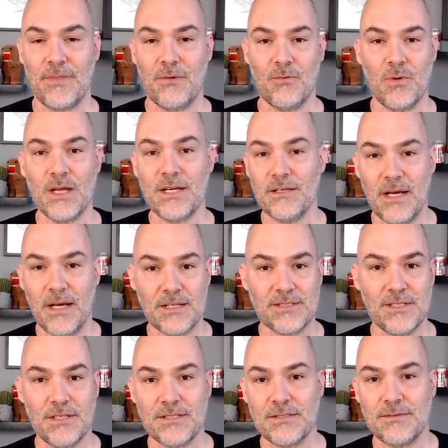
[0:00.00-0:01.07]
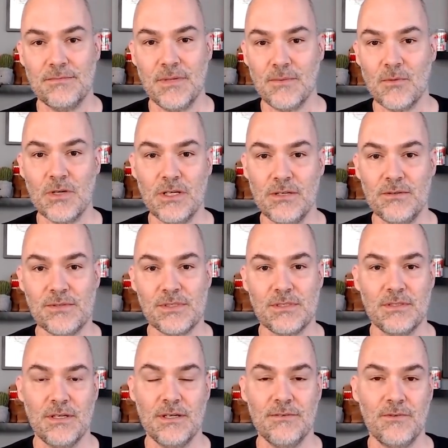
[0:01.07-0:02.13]
random access memory use
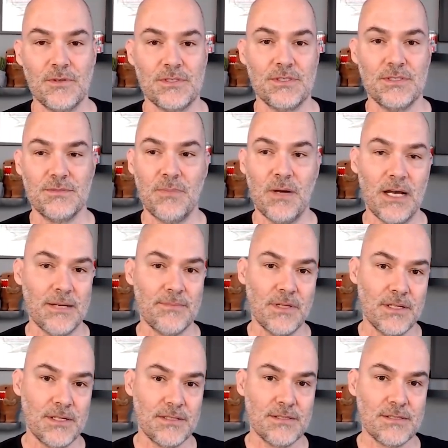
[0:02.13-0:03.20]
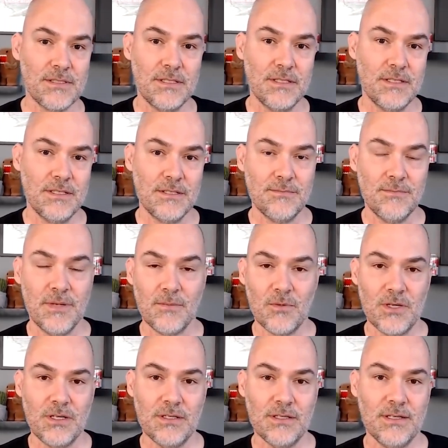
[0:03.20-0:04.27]
versus pipelined
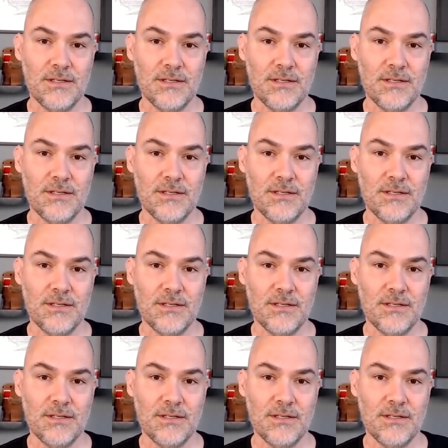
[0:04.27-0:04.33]
memory.